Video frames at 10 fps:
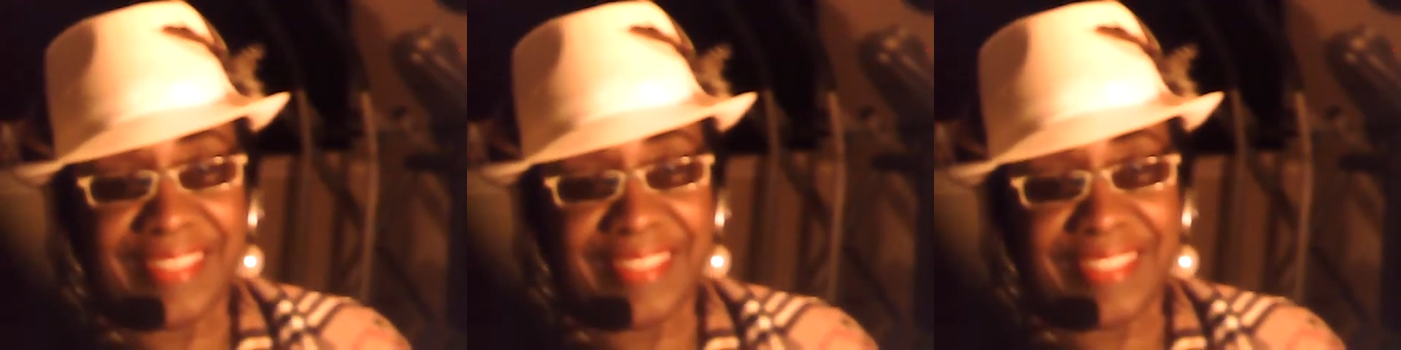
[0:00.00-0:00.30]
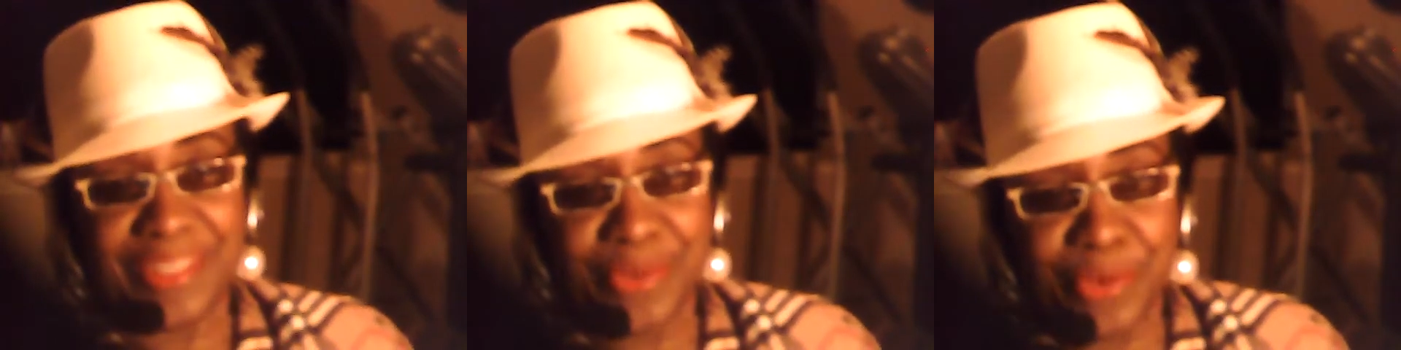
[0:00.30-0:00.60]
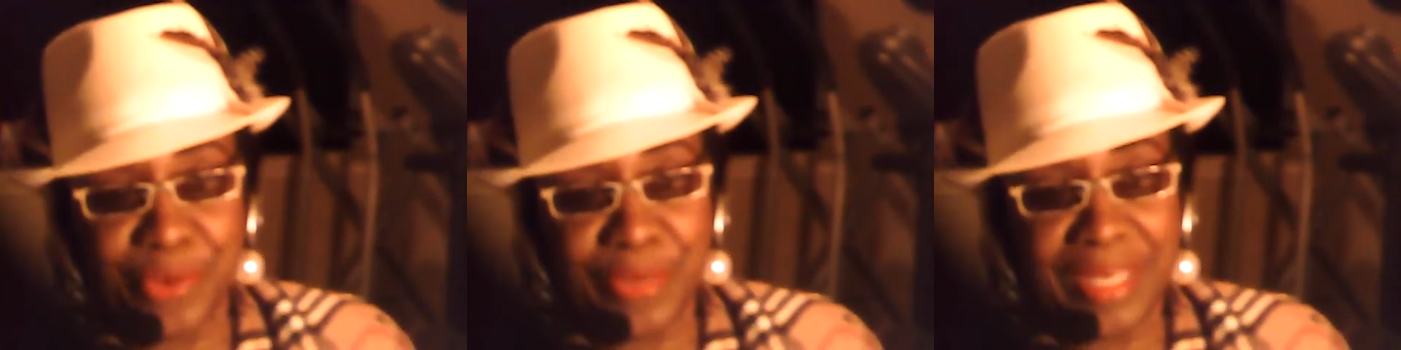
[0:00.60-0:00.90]
to
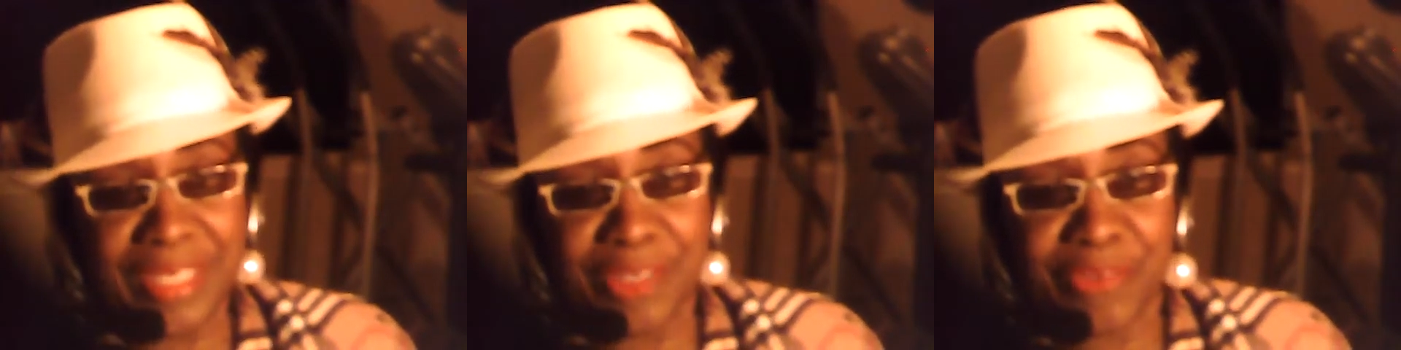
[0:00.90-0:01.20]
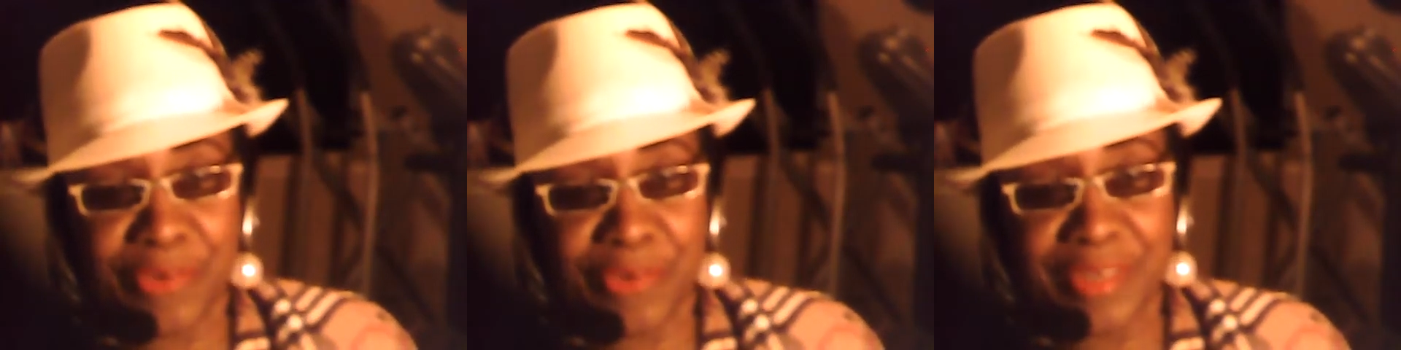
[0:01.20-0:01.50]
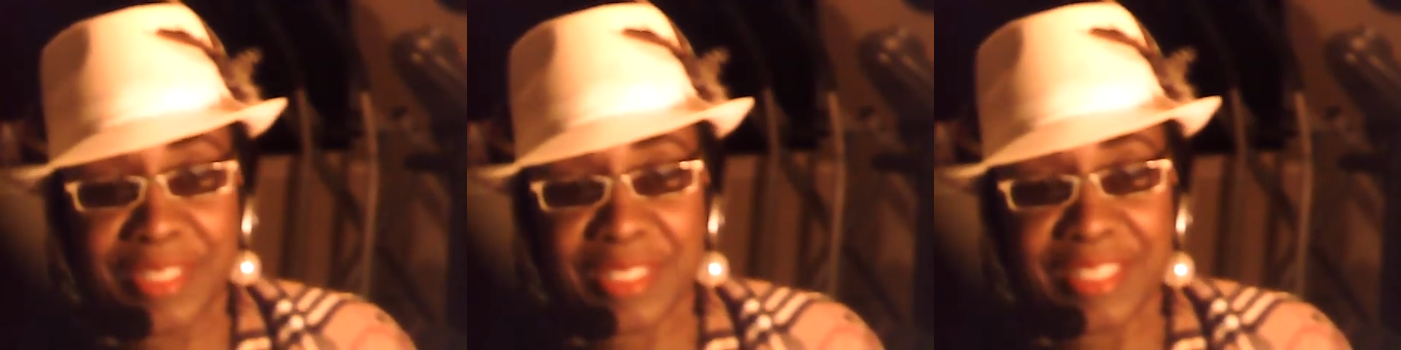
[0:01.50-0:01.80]
go and look for
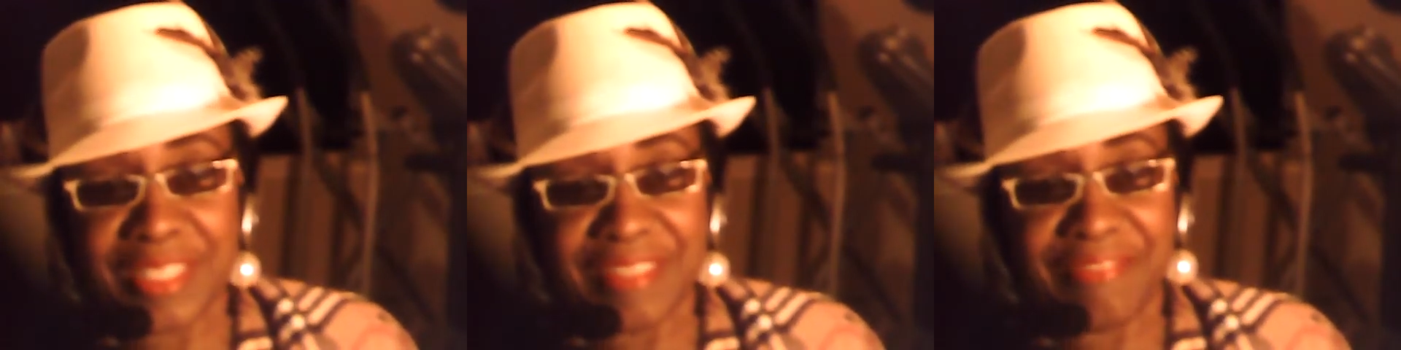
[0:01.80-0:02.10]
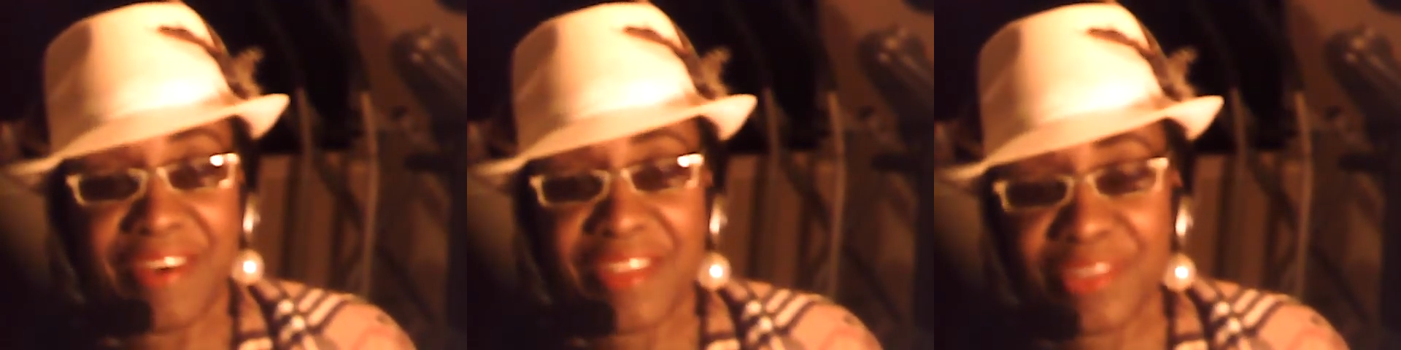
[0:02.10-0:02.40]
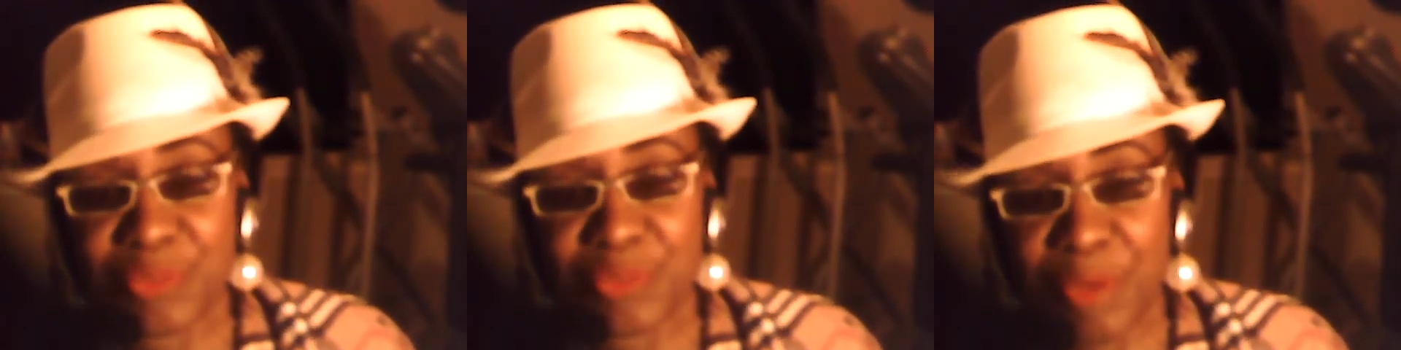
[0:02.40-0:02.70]
his
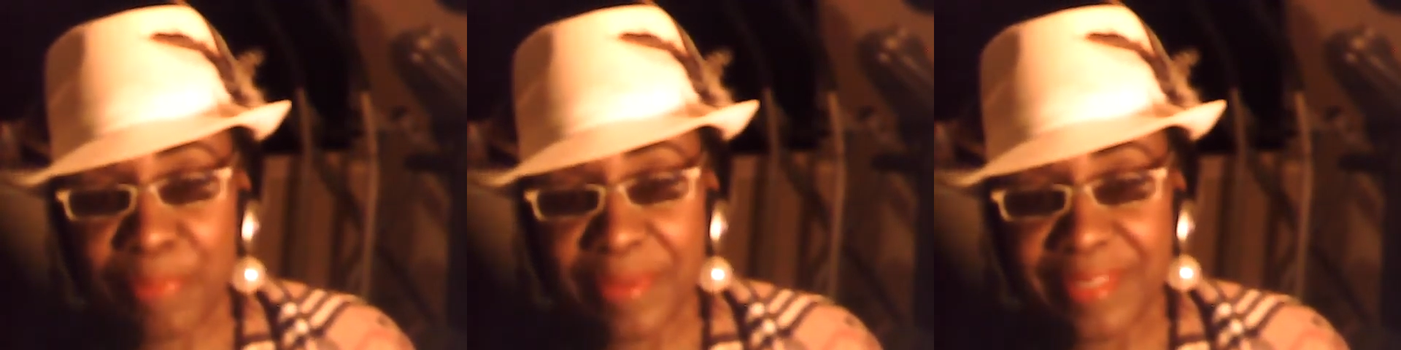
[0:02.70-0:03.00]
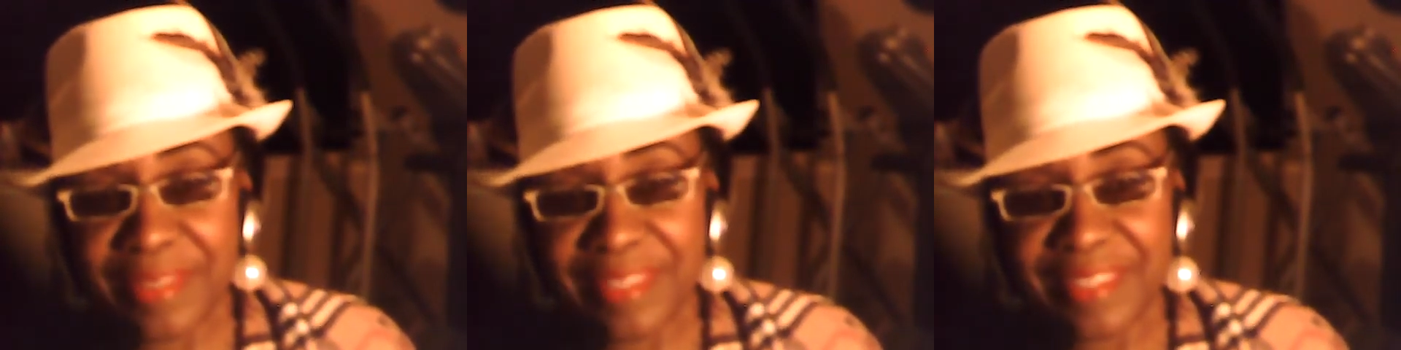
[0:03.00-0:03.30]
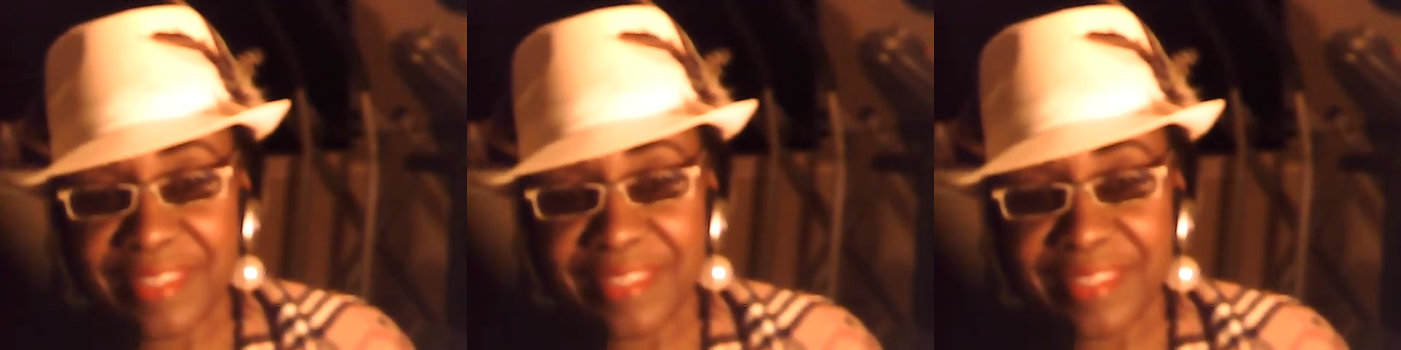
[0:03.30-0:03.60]
father's weapon,
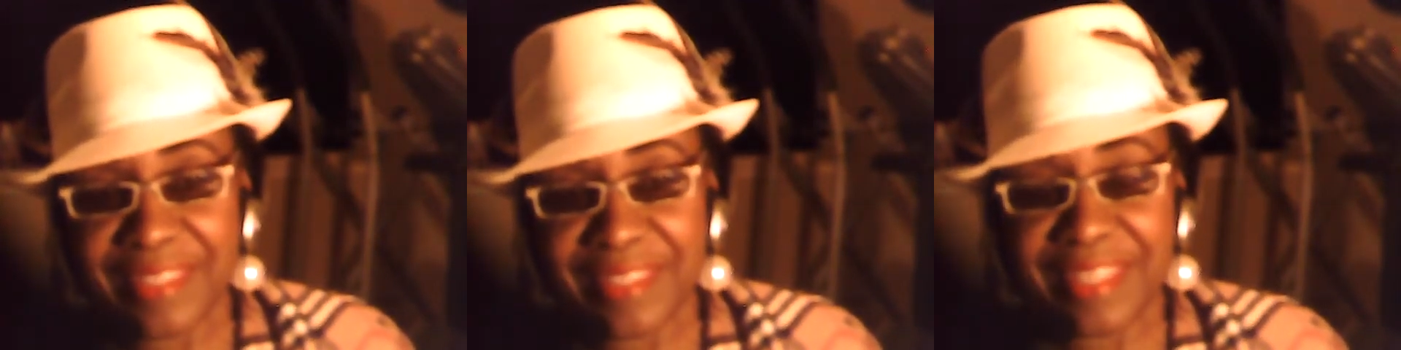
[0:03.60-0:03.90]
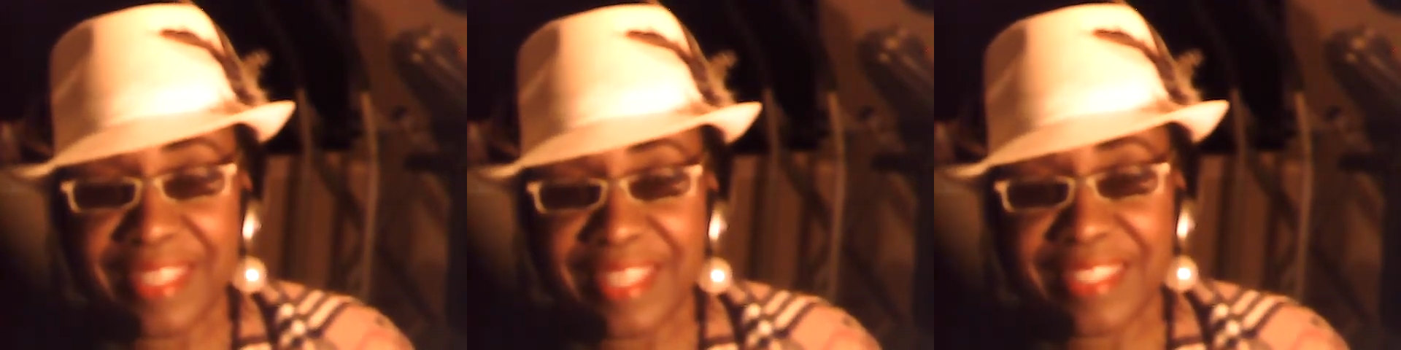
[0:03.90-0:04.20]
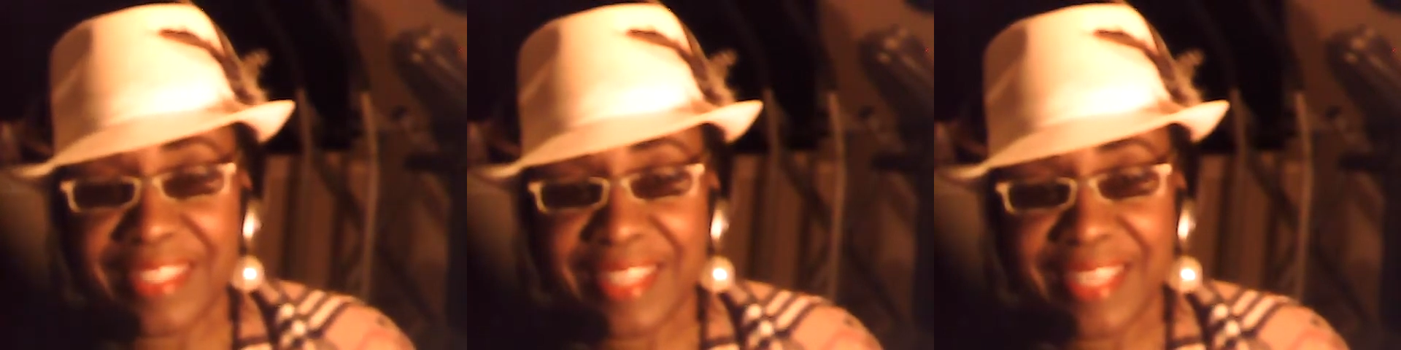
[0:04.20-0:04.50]

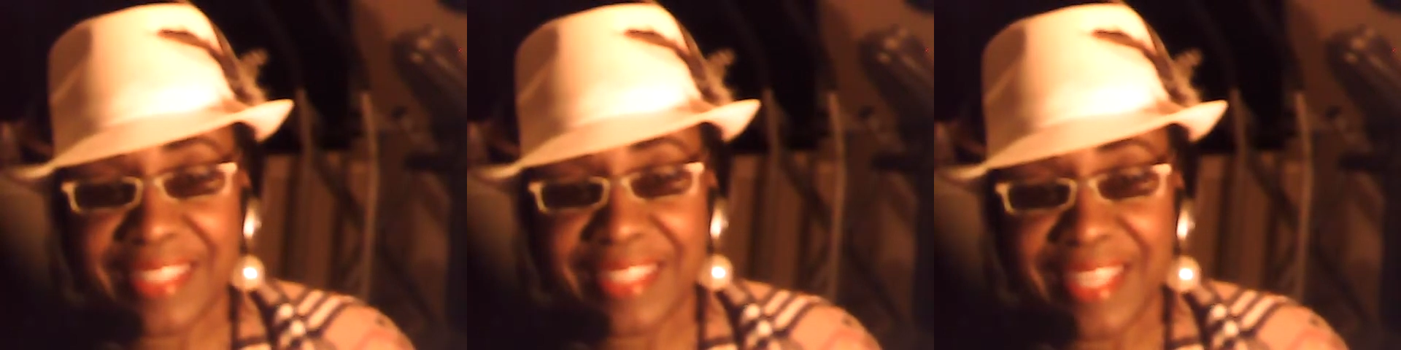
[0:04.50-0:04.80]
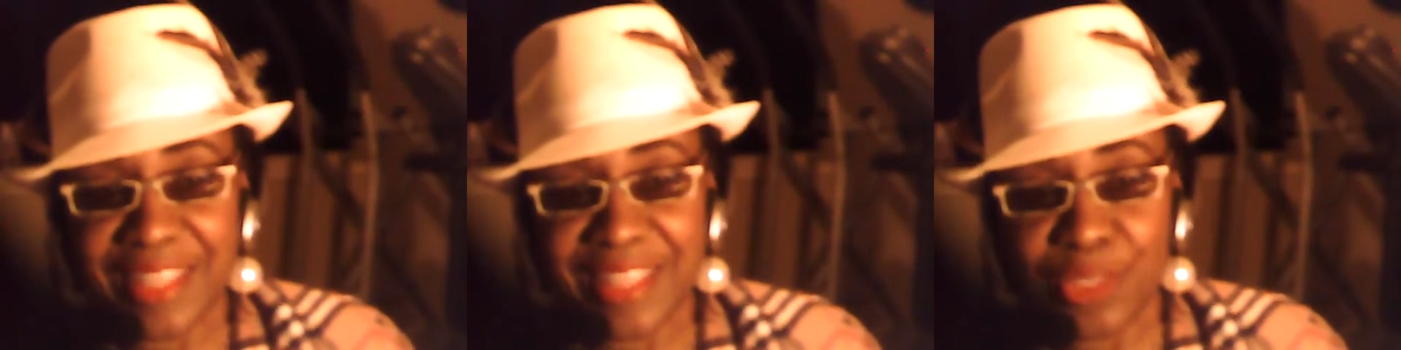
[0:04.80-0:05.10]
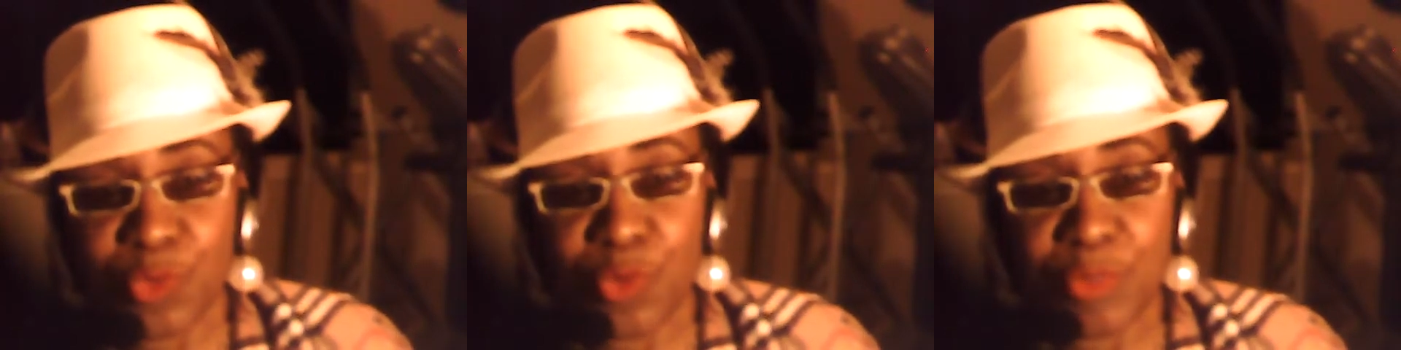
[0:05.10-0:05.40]
unless, like I said,
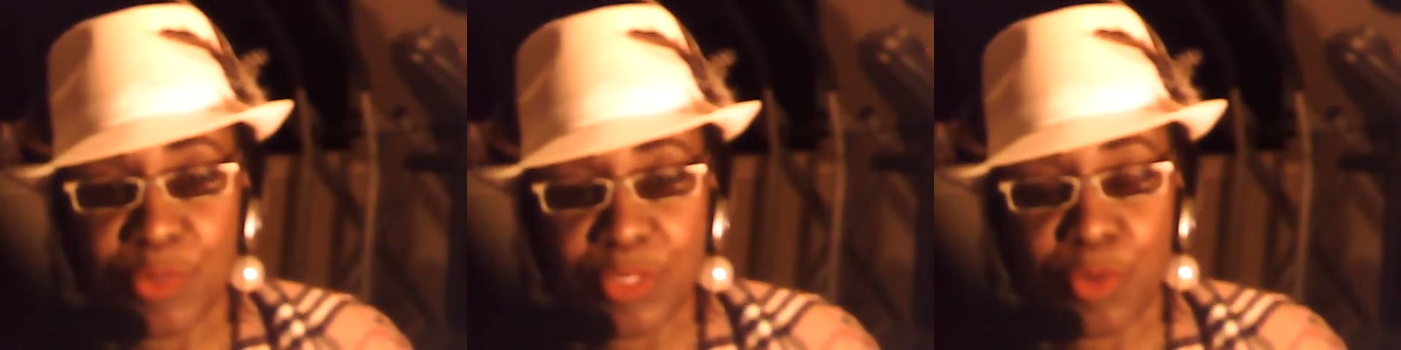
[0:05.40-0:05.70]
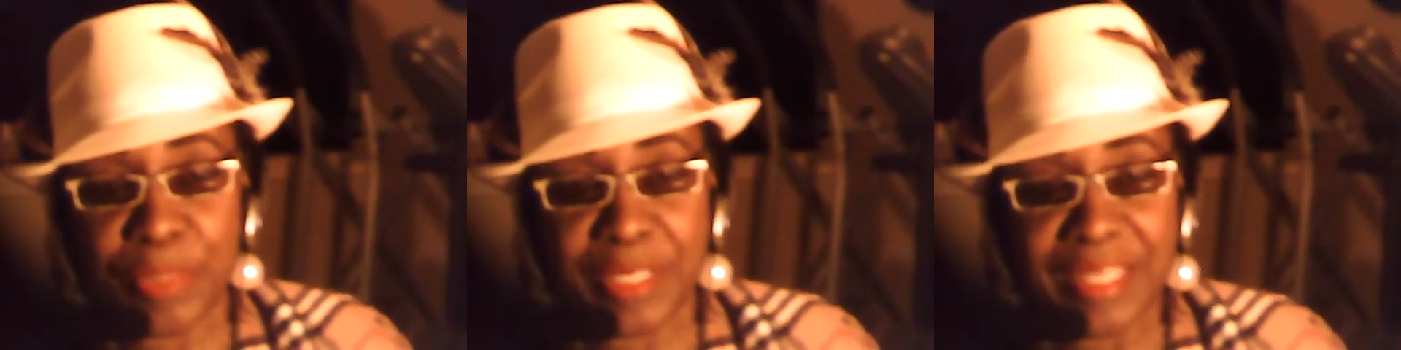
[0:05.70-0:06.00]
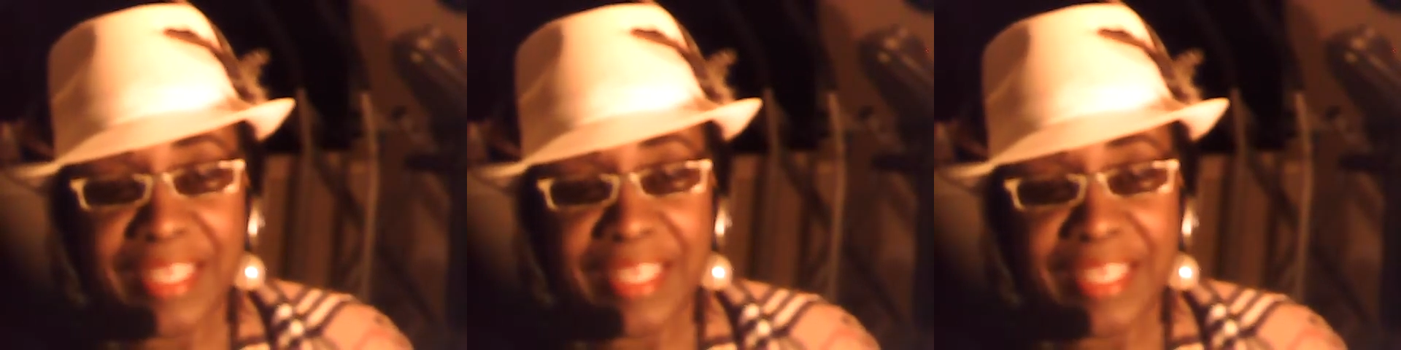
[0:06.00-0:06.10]
the door was open